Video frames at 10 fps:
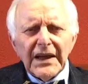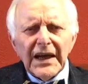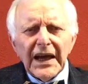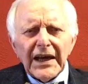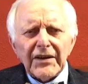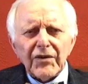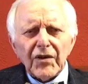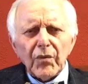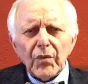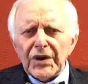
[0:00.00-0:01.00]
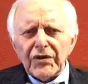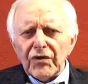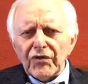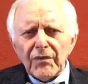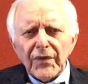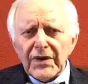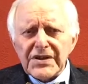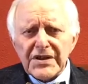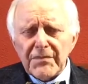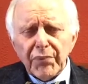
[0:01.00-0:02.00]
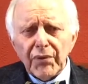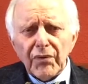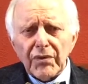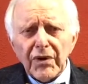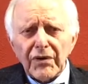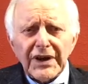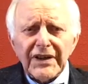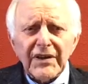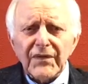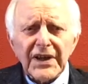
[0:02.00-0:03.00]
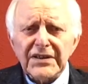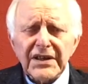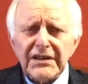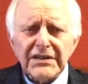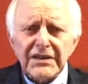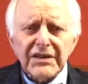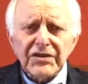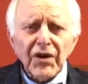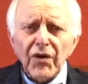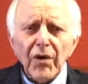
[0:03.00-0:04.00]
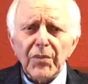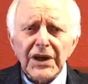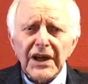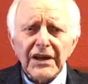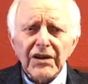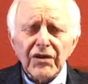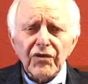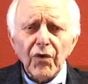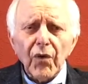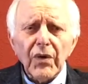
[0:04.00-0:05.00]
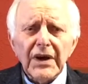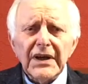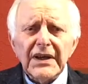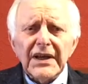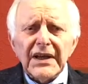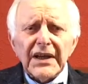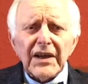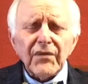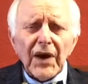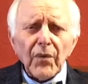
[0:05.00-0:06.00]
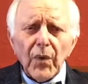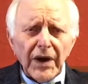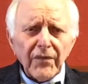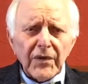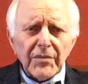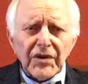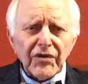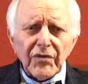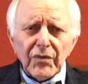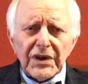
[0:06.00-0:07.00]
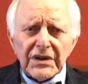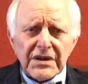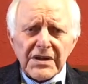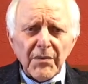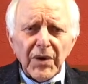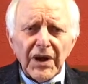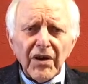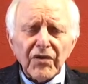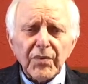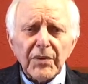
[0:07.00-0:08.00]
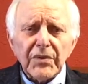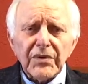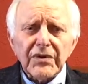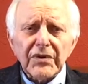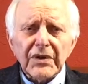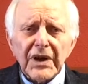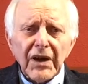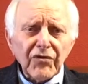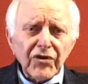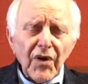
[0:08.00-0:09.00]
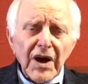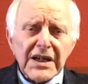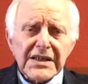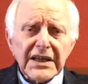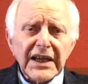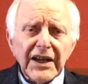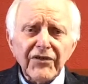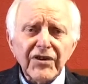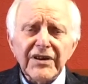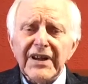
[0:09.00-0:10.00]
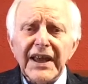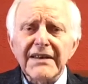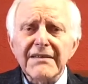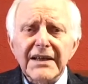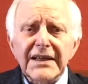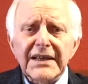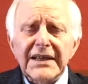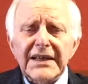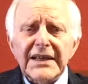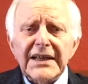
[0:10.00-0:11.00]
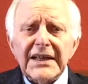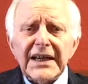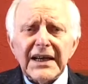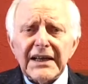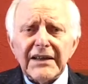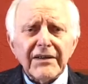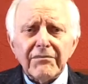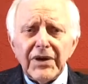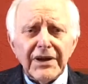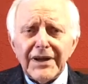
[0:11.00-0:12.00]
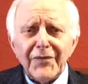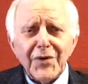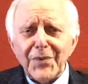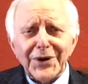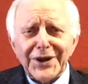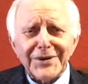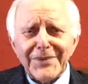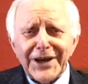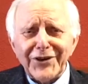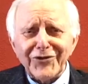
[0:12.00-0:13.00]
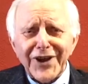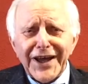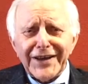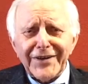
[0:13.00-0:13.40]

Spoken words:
And we do some very simple cognitive tests. These are not complicated at all. In fact, one of them is that we simply ask people to close their eyes and count to 10. And everybody could manage that.